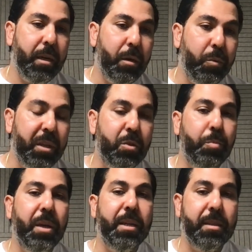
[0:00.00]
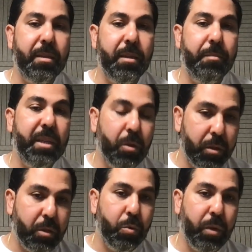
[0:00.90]
we need to play as a team in order
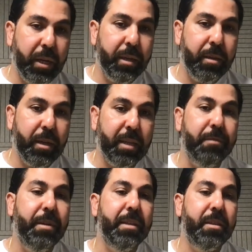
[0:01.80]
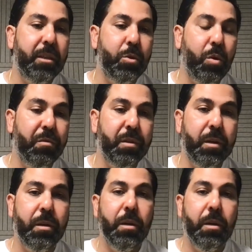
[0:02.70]
to gain advantage over